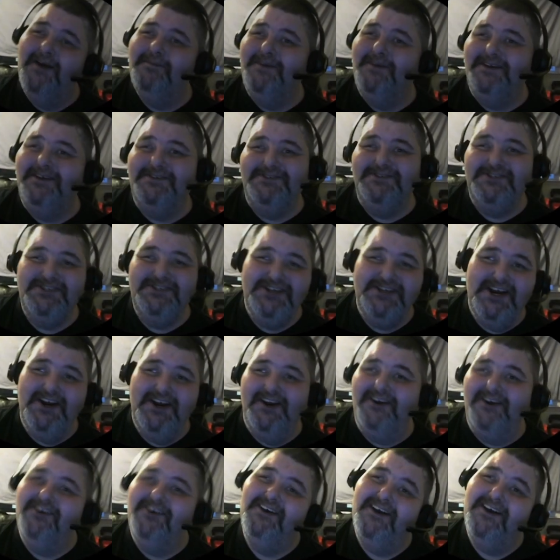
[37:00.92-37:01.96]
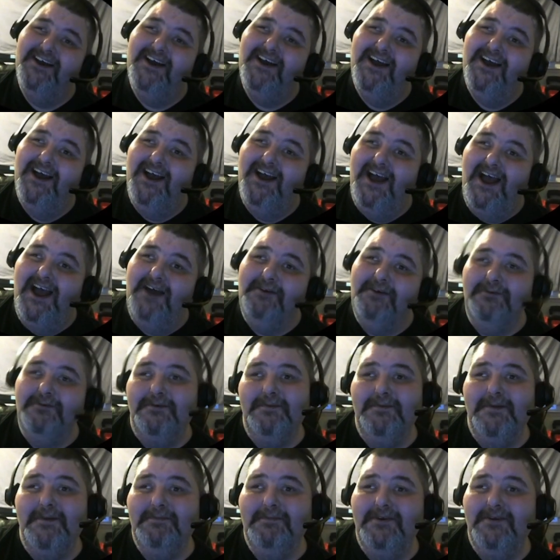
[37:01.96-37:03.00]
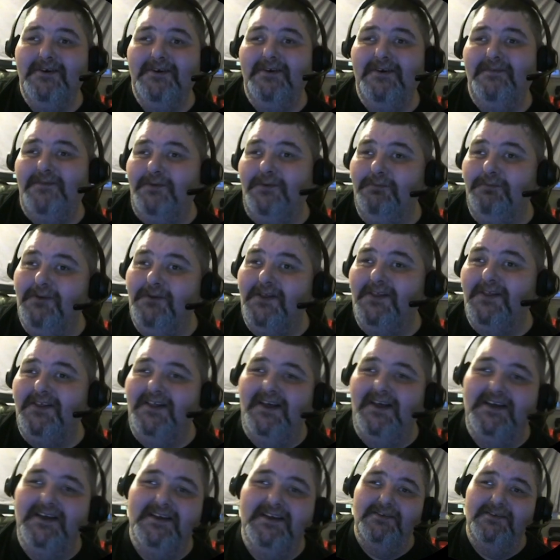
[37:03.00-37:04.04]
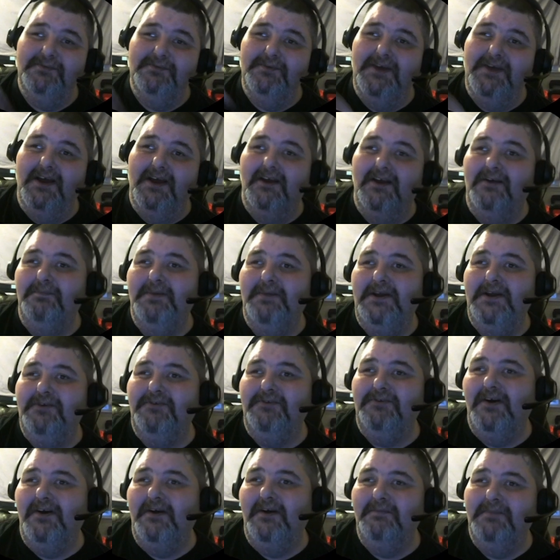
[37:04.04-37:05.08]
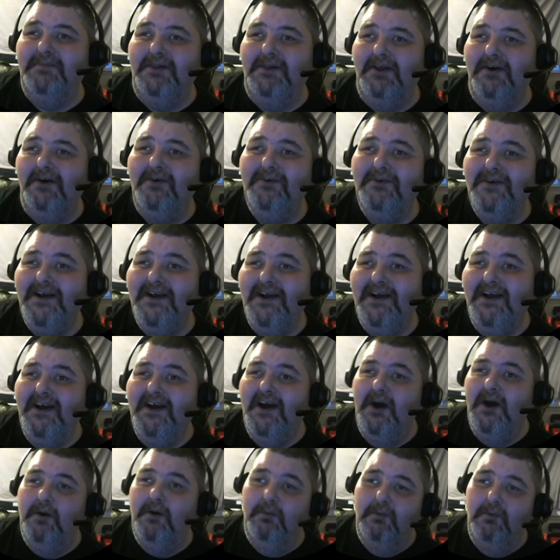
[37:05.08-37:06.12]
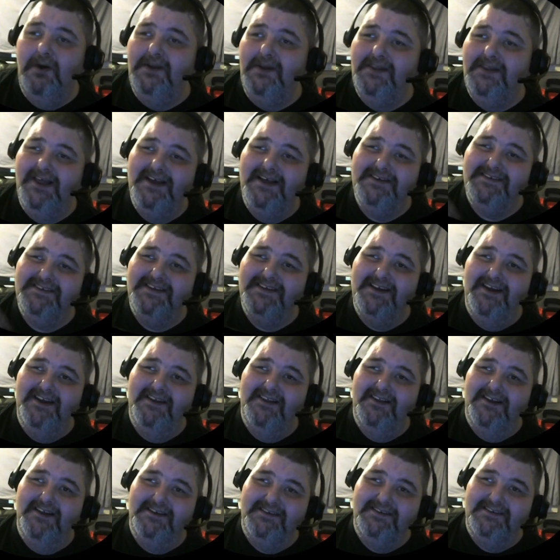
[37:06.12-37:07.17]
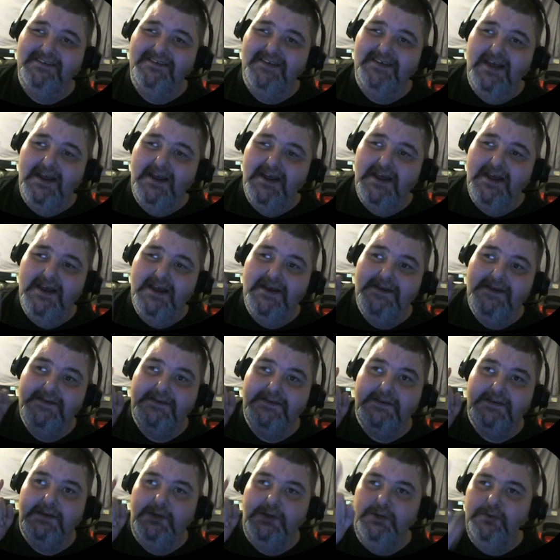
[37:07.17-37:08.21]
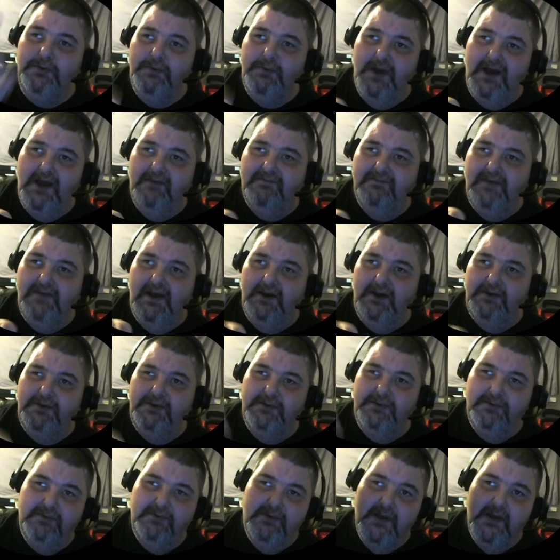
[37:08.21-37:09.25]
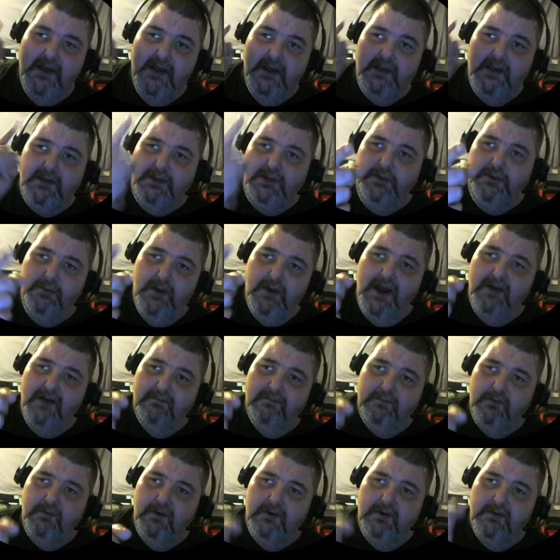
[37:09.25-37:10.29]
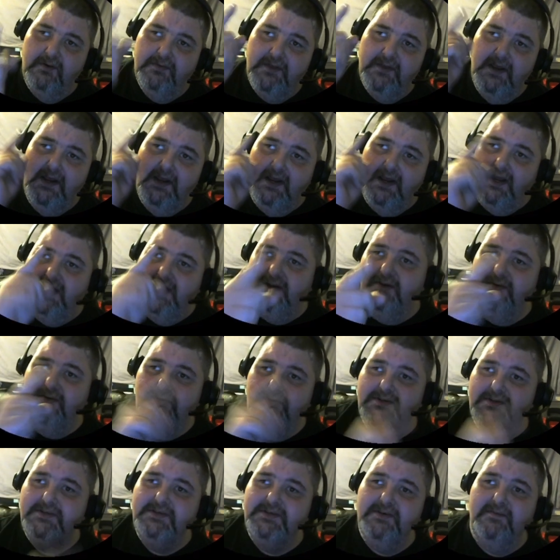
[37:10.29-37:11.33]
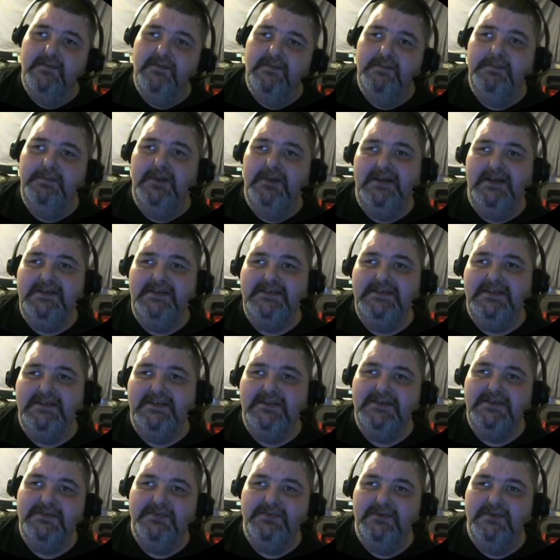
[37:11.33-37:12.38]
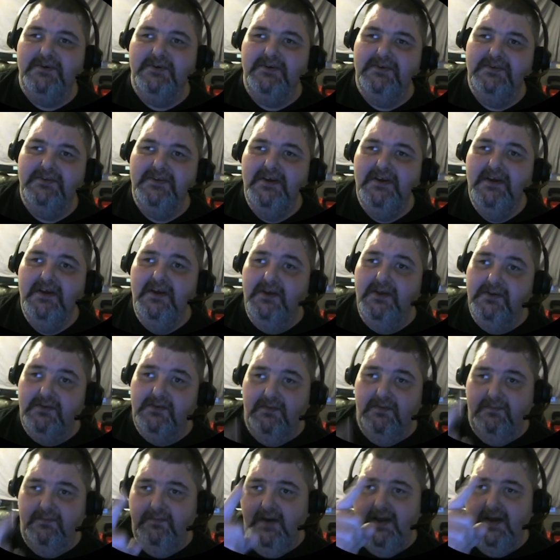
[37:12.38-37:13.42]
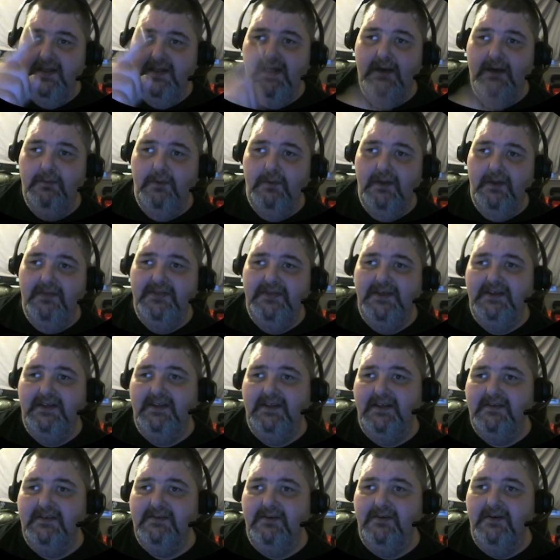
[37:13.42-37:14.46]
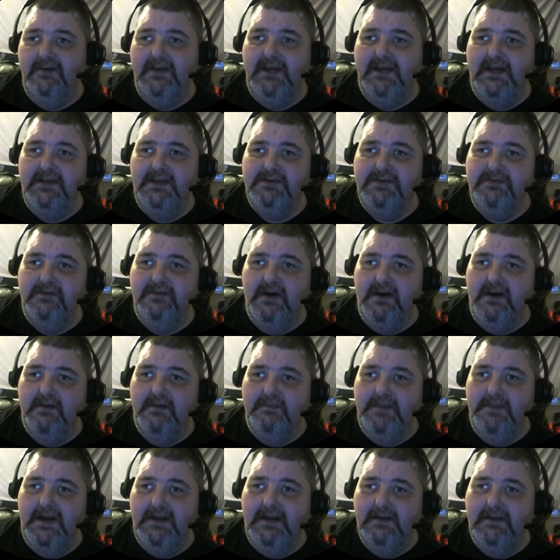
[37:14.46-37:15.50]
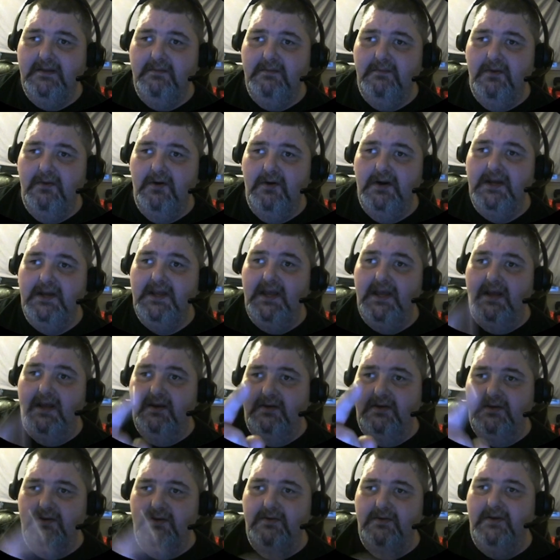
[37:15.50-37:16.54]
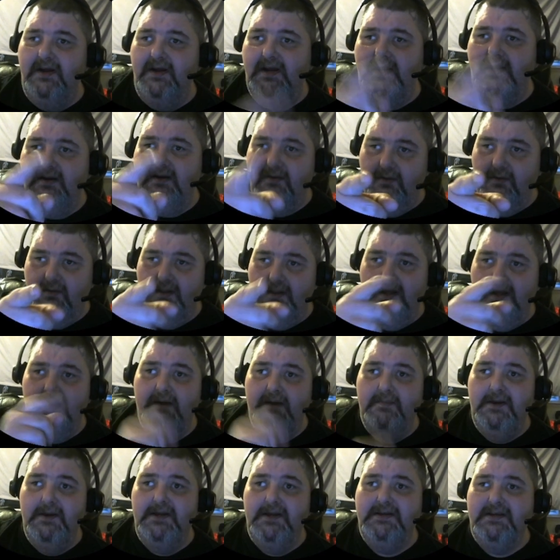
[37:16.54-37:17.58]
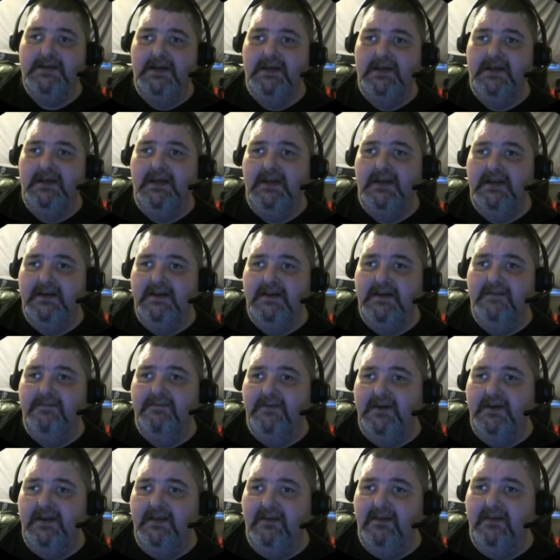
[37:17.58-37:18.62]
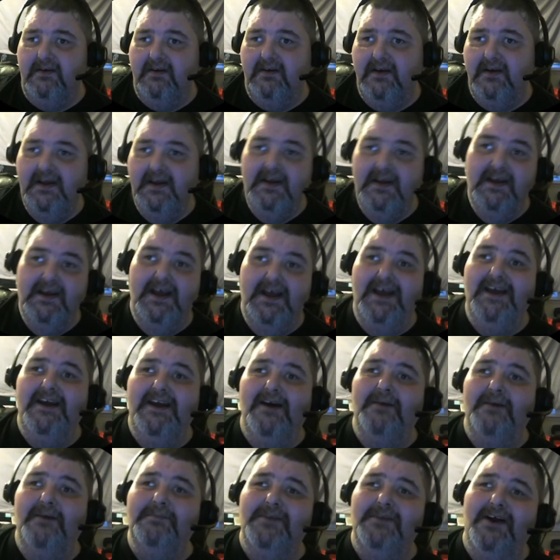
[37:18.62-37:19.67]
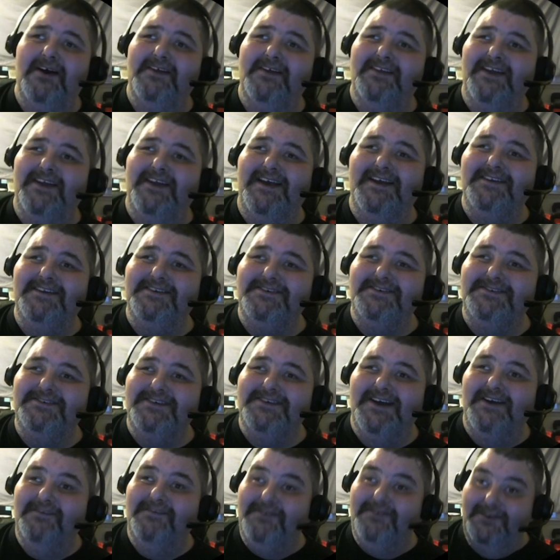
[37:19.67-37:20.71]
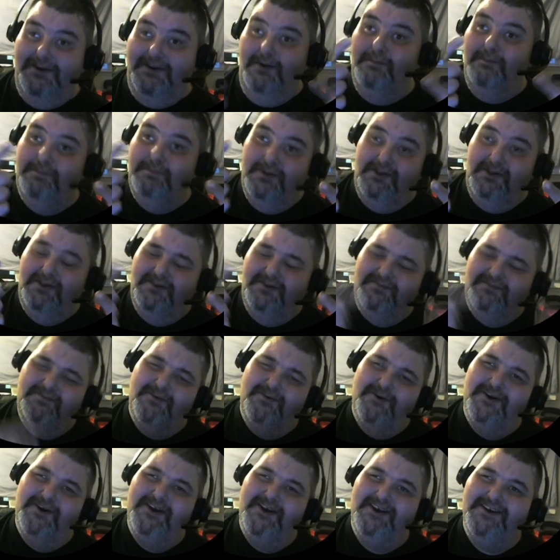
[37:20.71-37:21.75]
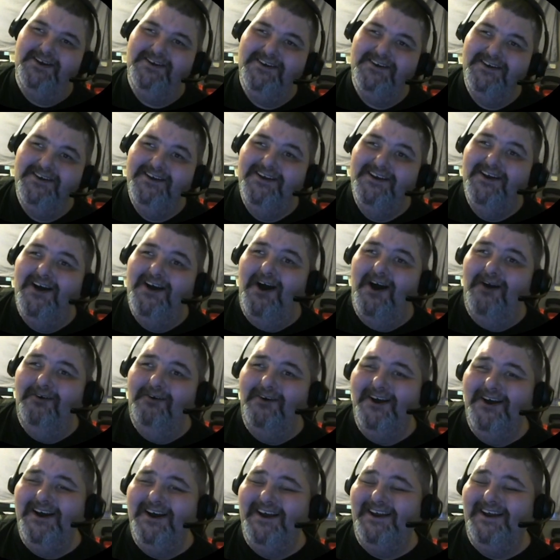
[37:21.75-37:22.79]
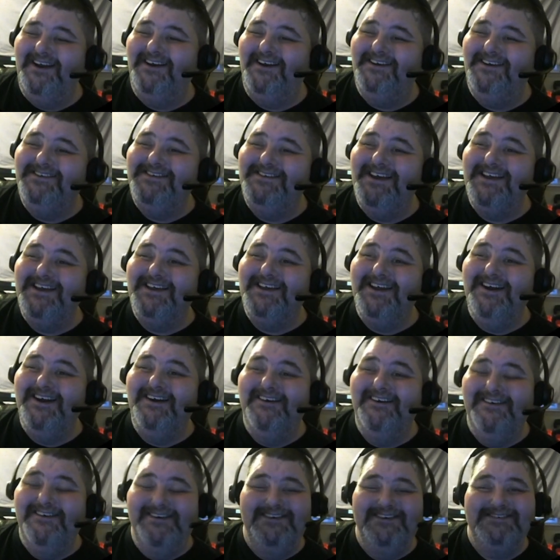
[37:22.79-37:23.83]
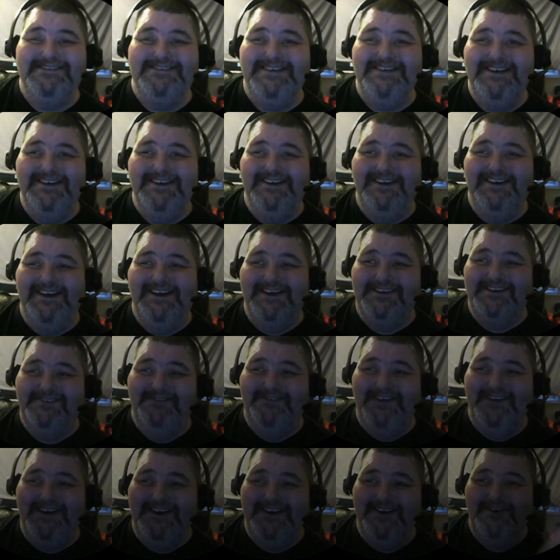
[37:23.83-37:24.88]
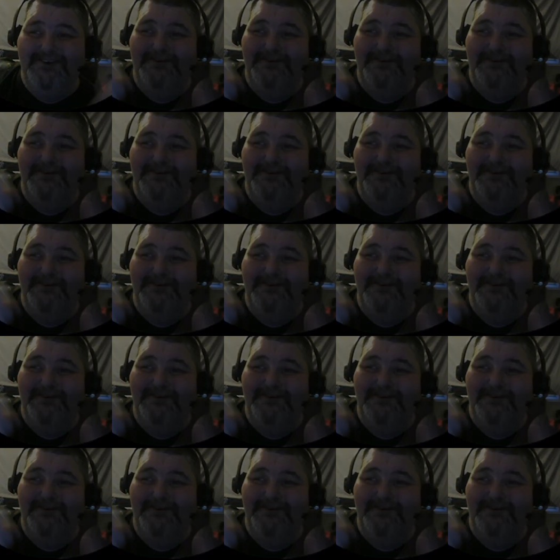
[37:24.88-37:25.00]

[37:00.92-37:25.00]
and share. And remember, if you really like we got a Patreon below. One last thing I'd like to say is you have value, you have worth, and you deserve a place in this world. So find that one thing that's going to get you out of bed in the morning and do it. And don't let anybody tell you any different either. Hey, I'm Don the Anti-Chef, and I'm pulling for you. All right, take care, and I'll see you in the next video.